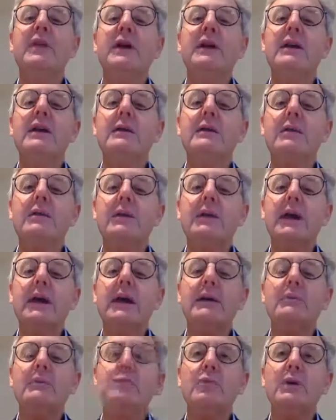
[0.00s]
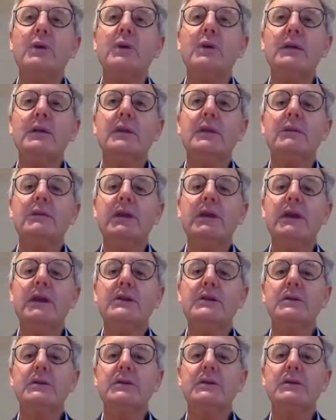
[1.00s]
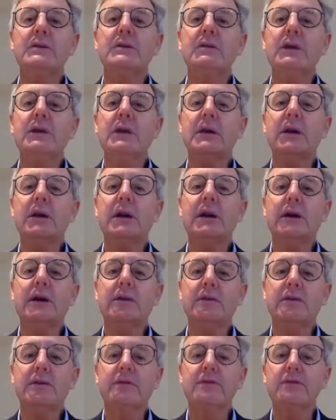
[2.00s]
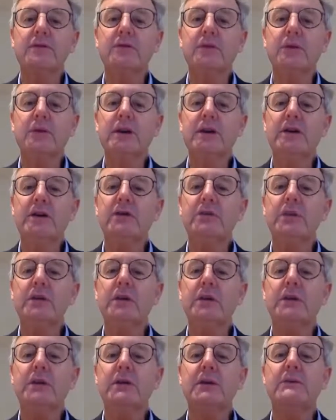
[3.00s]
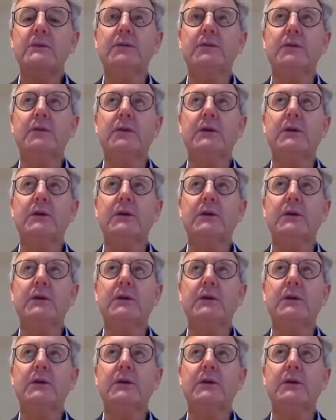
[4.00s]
That with innovation, thinking out of the square, doing things different,